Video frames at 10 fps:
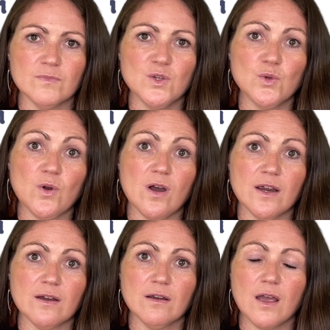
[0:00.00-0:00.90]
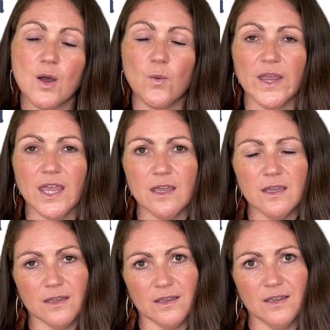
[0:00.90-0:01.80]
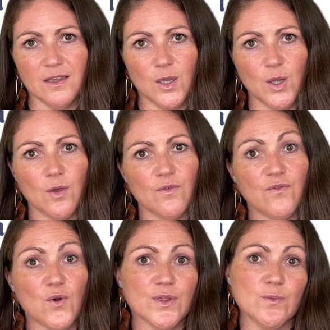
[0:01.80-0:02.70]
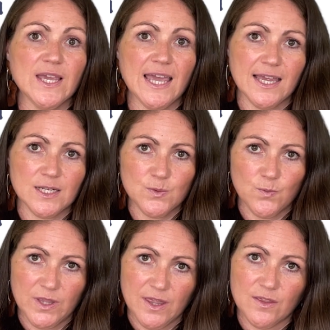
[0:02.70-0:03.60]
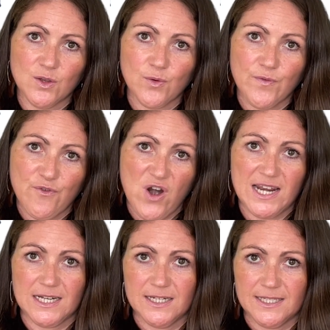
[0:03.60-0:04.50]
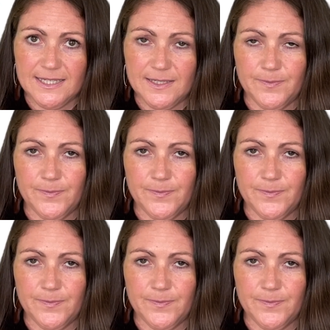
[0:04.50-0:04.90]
you are away for the weekend with your friends.